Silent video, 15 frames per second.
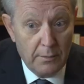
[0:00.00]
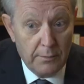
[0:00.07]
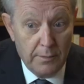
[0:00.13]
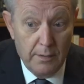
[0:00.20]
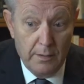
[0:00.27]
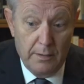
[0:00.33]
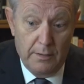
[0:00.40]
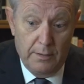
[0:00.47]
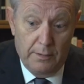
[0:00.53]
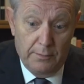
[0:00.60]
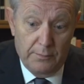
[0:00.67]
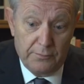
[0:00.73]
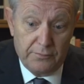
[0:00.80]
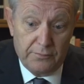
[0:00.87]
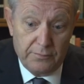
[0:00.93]

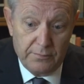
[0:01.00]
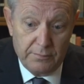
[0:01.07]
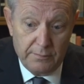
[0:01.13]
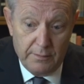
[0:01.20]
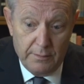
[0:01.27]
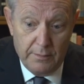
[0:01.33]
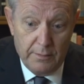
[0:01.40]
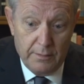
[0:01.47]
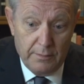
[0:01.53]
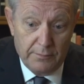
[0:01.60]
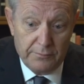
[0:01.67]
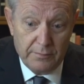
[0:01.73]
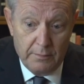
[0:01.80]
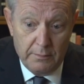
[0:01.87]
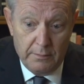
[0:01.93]
Yes,
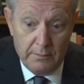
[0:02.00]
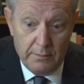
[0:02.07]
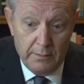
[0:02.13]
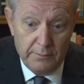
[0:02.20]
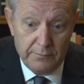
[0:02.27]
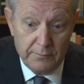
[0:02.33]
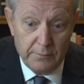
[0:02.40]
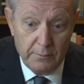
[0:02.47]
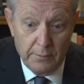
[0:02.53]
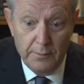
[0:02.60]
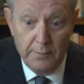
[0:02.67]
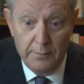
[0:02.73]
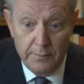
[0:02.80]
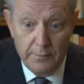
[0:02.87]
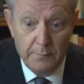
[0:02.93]
and in his
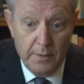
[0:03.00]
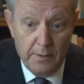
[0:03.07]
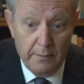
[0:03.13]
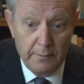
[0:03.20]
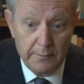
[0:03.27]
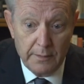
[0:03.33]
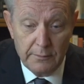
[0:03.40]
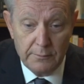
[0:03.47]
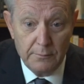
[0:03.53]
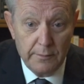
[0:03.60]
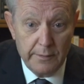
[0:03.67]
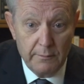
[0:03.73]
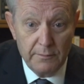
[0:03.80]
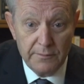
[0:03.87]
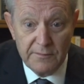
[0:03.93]
deluded mind he thought
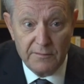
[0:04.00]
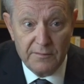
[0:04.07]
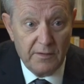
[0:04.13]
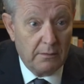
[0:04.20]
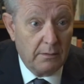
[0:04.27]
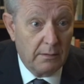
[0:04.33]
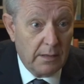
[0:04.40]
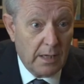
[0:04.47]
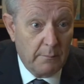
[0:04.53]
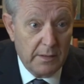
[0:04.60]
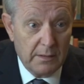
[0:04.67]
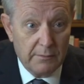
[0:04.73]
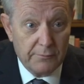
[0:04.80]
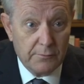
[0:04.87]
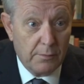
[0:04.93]
he was the second
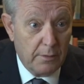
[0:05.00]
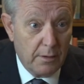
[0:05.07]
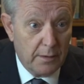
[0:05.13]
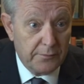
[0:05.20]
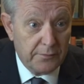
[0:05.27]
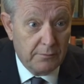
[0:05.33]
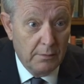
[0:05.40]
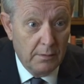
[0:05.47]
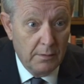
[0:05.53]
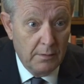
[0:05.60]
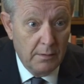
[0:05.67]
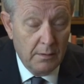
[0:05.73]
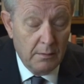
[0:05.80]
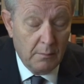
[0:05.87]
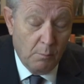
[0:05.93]
coming of Christ,
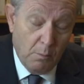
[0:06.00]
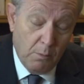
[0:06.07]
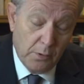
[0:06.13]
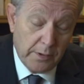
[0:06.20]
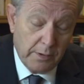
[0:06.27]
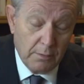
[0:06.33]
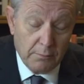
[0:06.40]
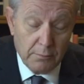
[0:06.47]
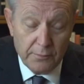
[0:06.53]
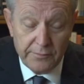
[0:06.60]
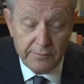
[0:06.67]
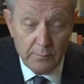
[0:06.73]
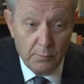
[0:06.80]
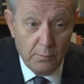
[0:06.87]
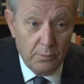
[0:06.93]
walking across
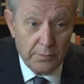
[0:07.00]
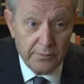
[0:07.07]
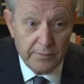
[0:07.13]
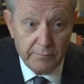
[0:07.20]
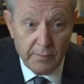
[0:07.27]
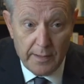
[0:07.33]
the waters of